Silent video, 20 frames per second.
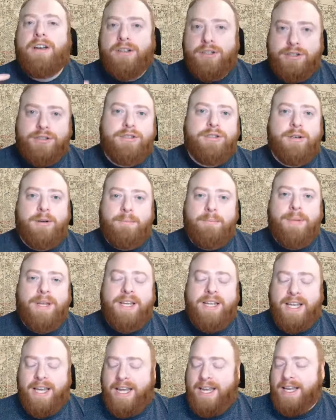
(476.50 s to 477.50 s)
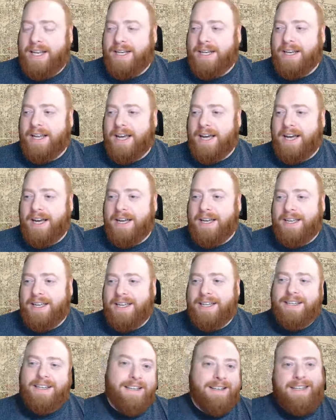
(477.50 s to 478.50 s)
should be in uh,
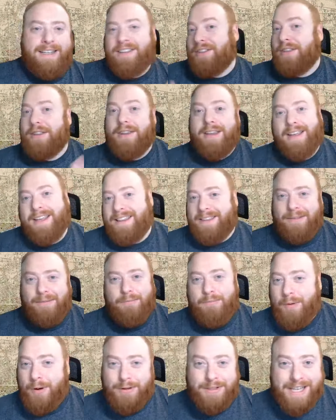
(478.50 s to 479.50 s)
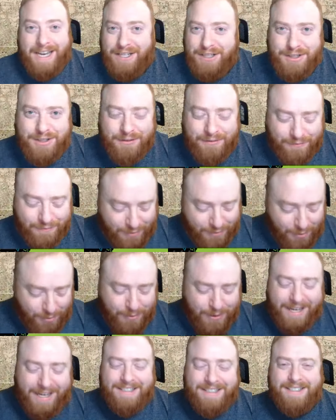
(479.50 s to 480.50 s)
in in rotation for the
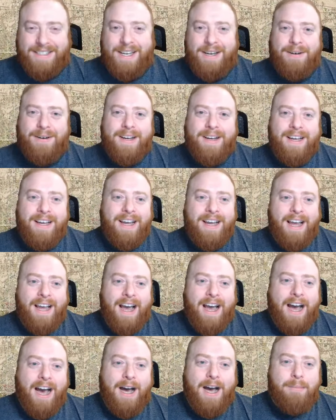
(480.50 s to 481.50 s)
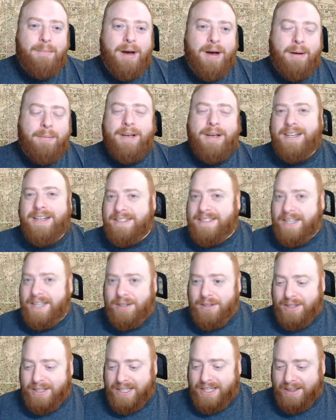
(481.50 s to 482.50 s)
week. So um, I'm going to
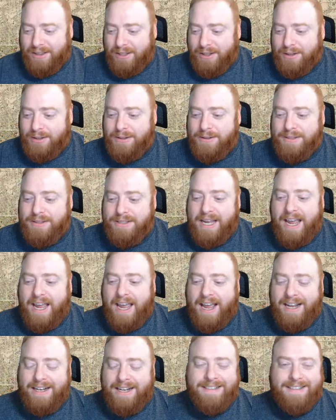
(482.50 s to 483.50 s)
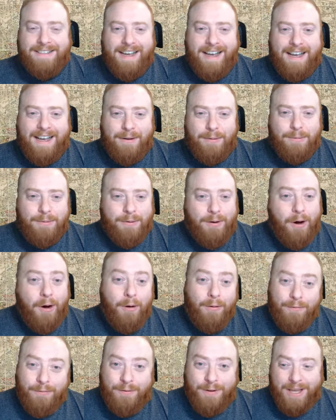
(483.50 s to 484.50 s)
take a look at those and uh,
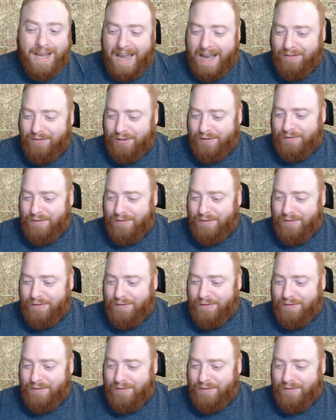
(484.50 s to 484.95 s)
hopefully have a